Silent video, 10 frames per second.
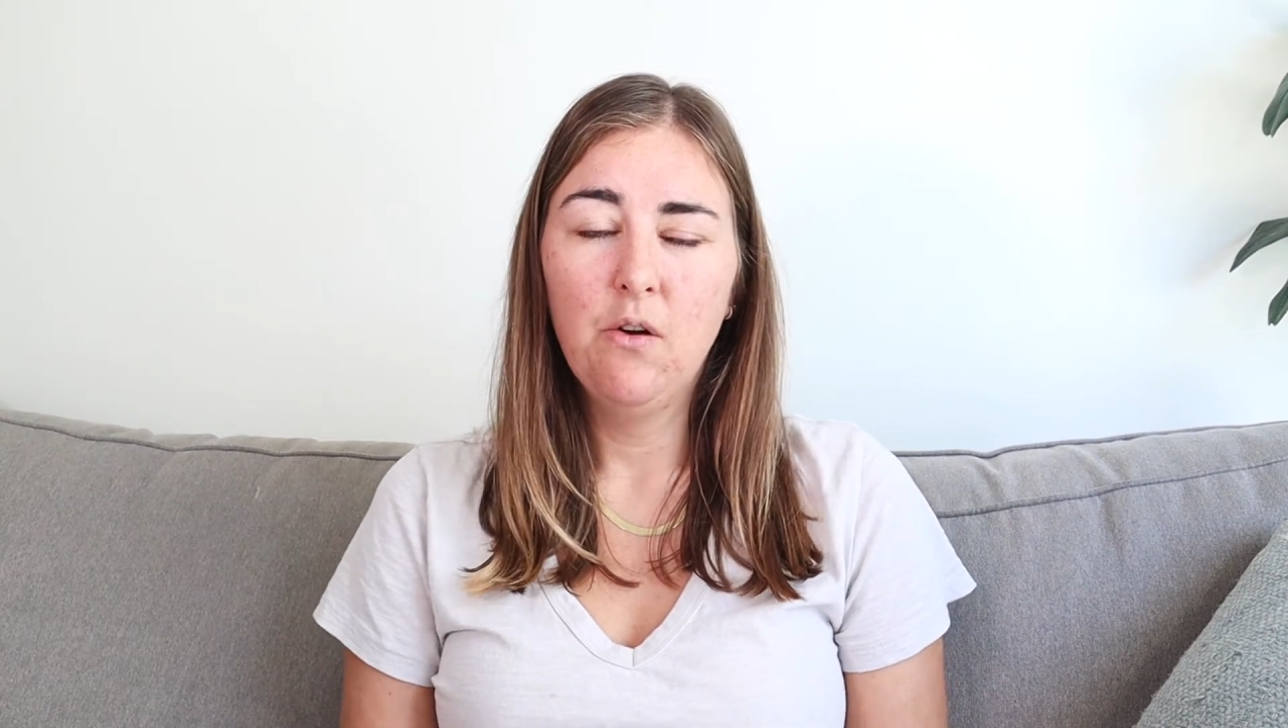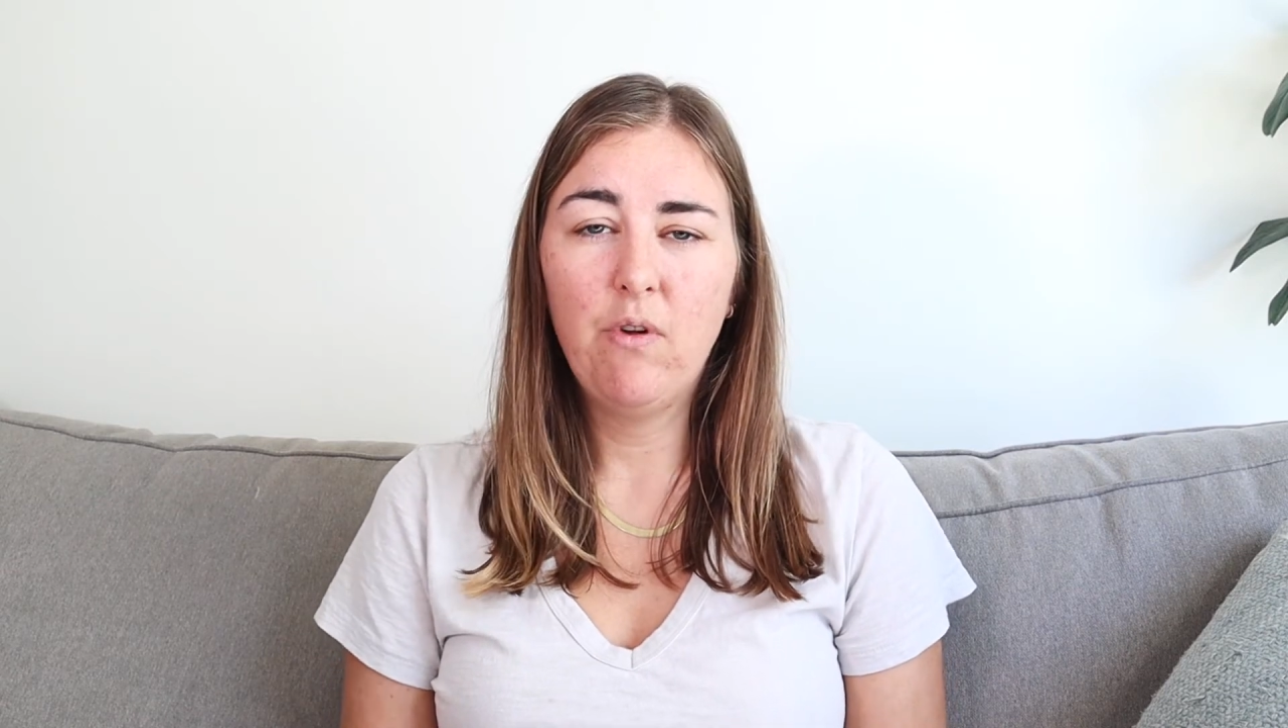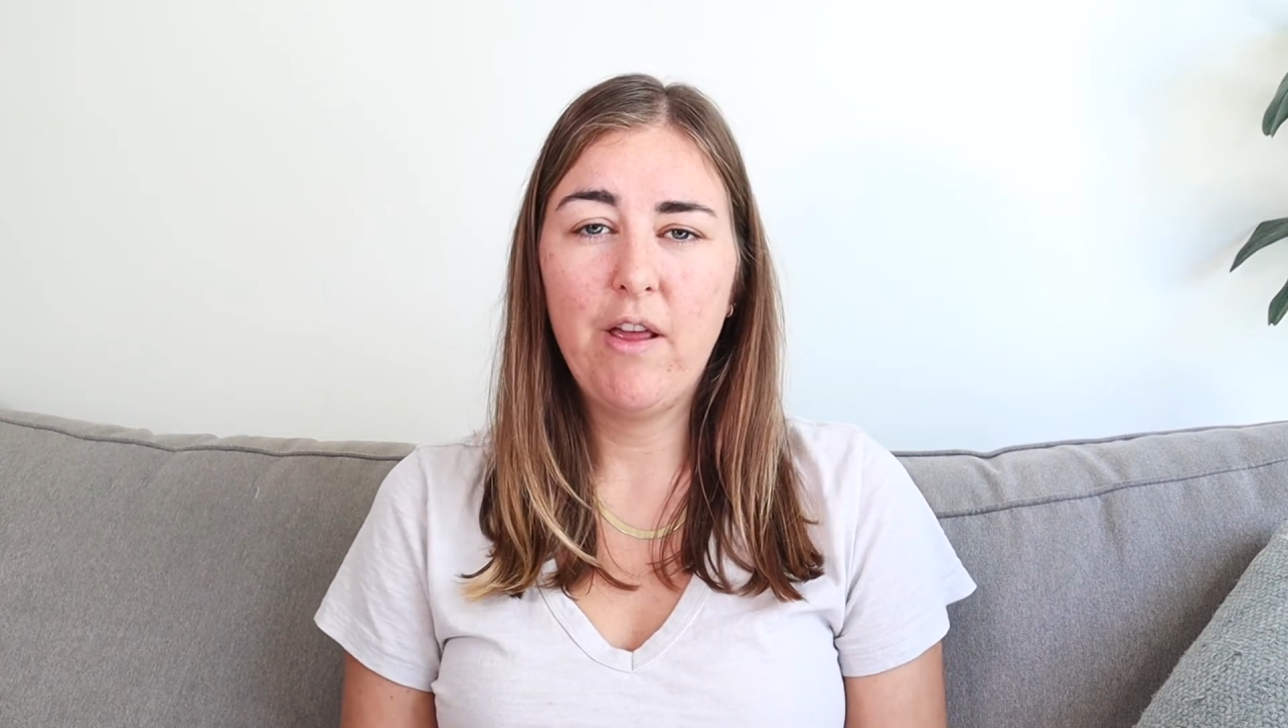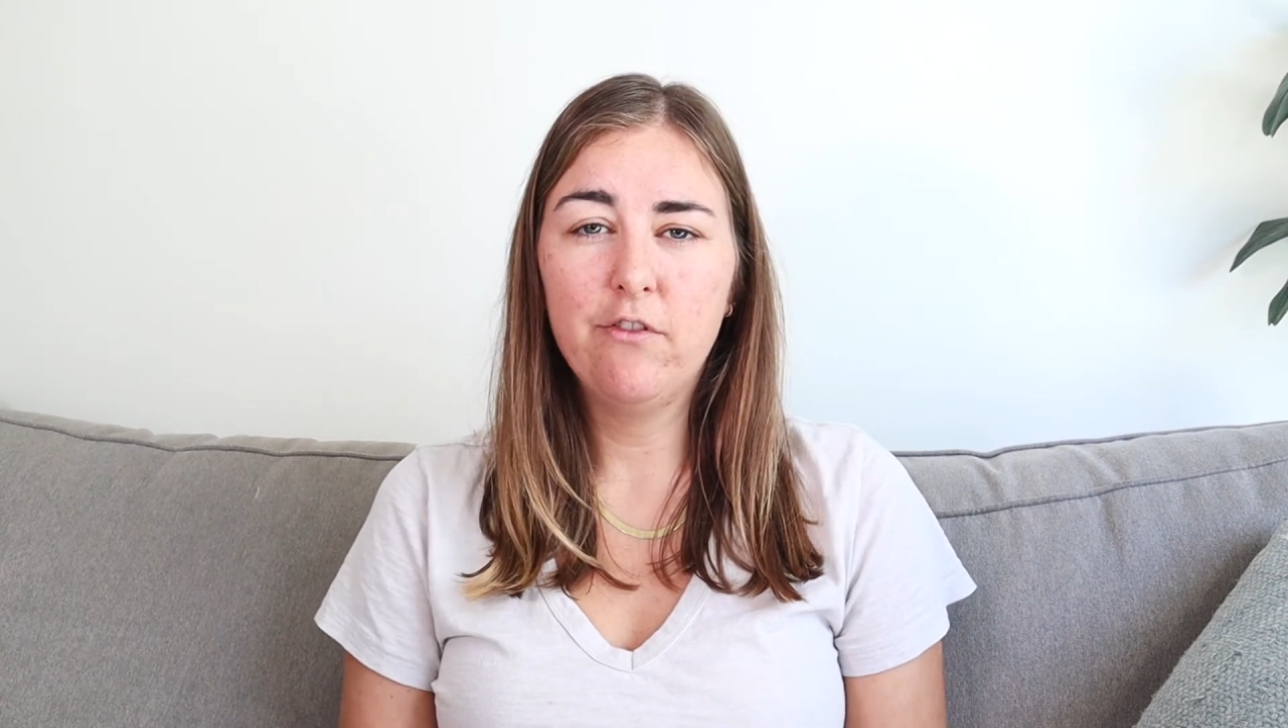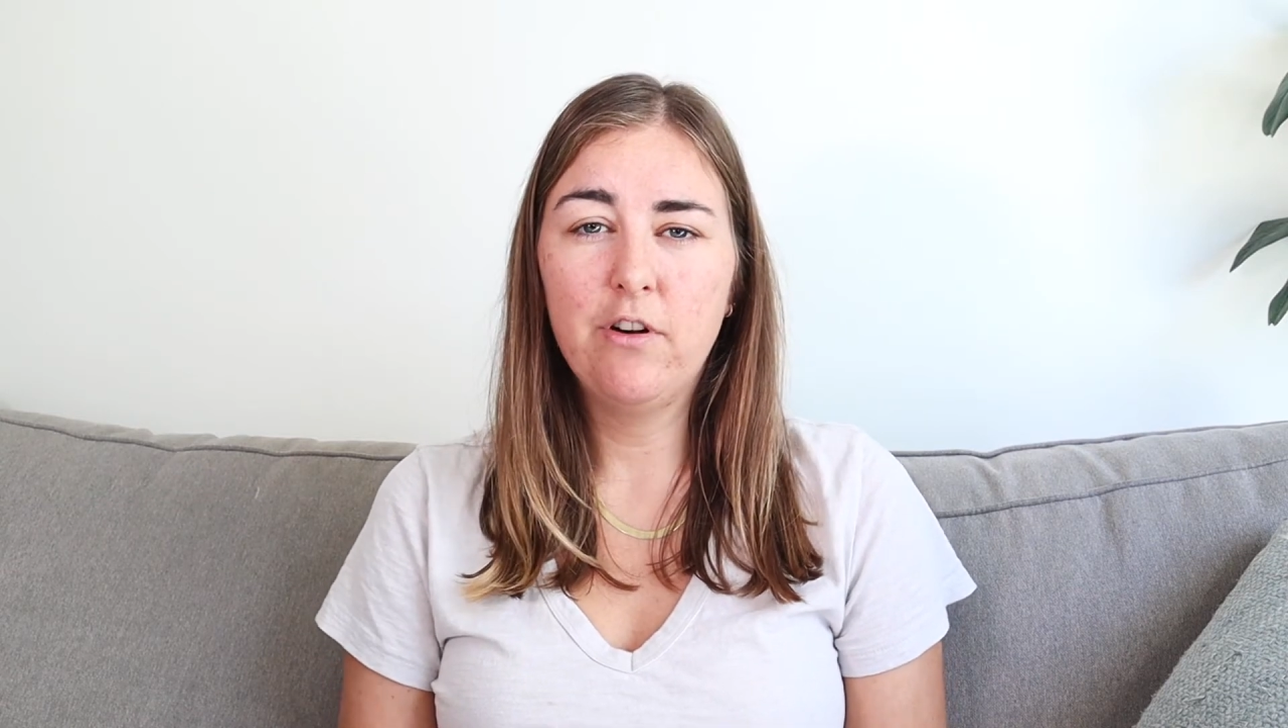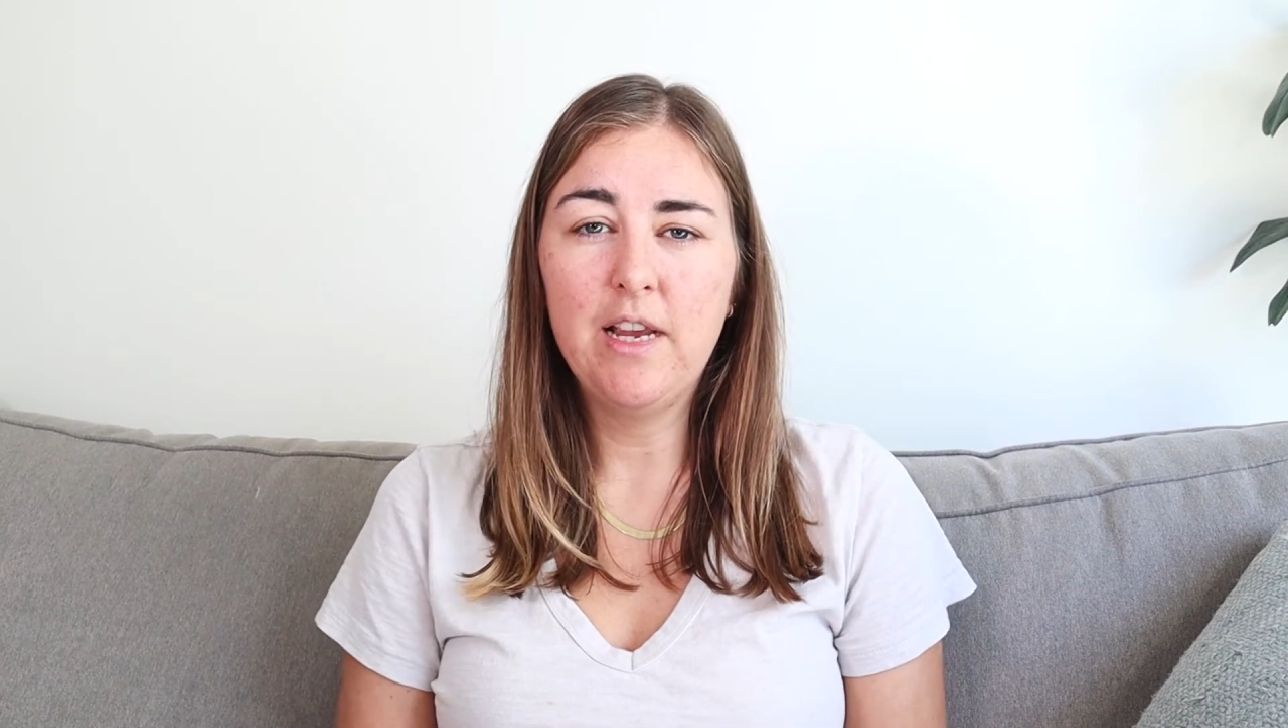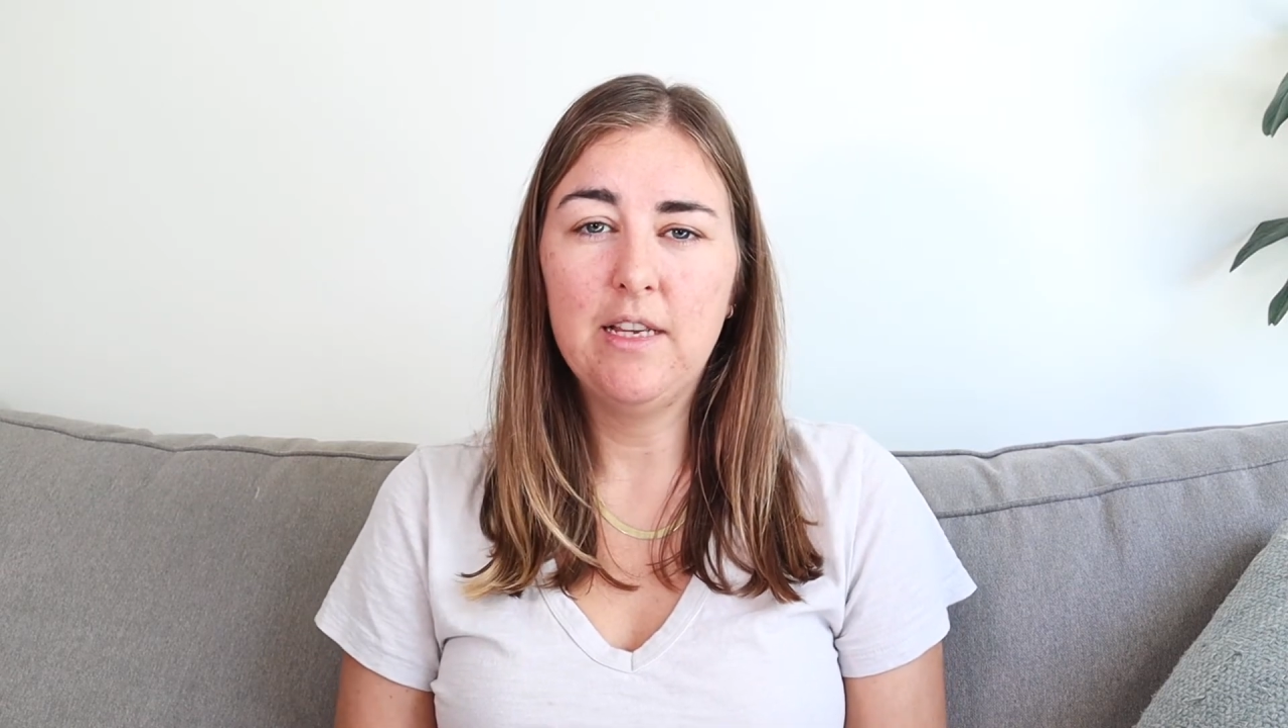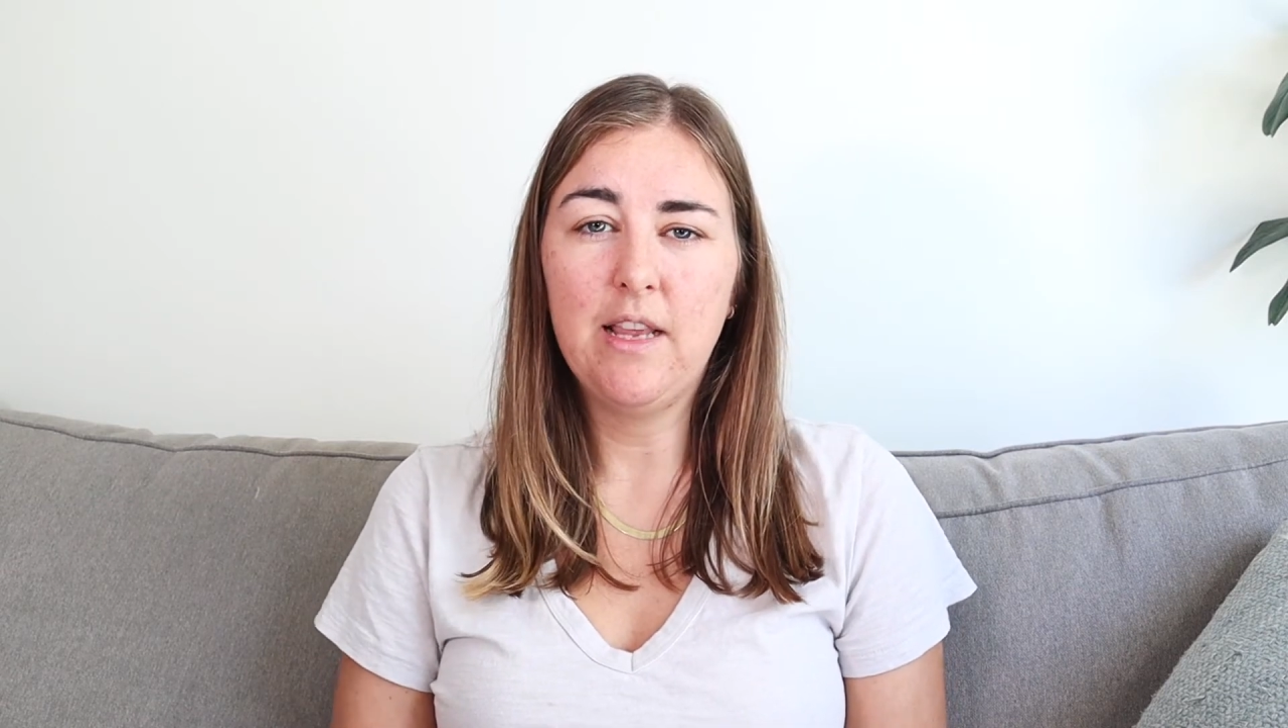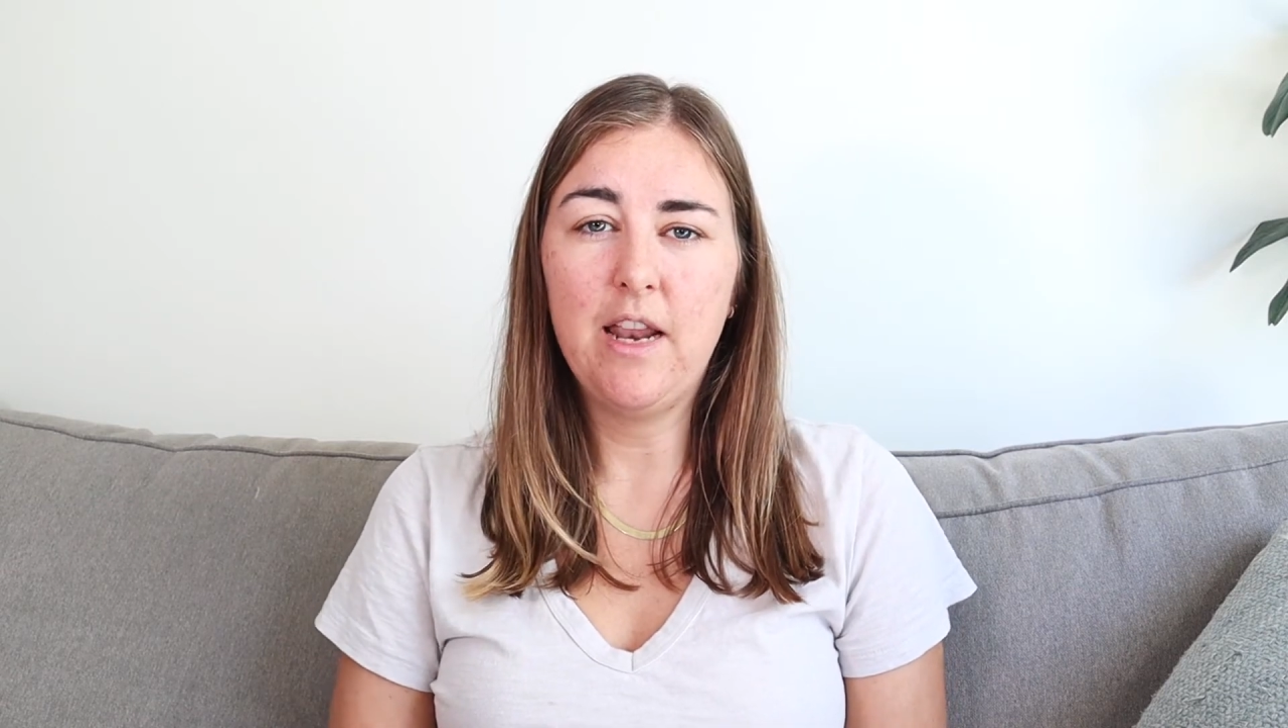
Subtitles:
Whatever it is,